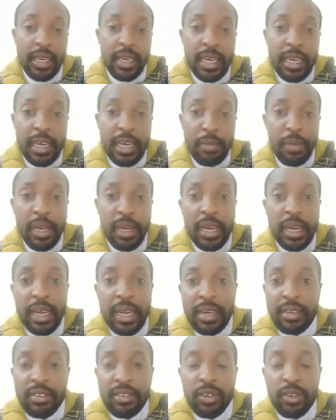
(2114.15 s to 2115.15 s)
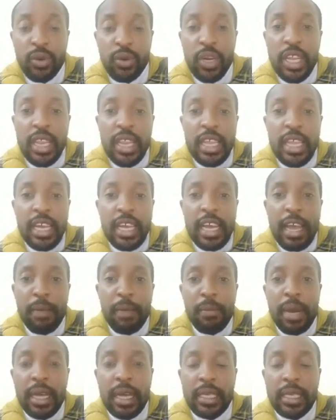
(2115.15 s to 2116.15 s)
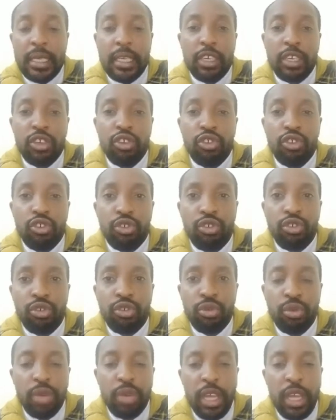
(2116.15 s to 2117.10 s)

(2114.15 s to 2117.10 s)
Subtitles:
I mean, that is the only thing I am asking you to do.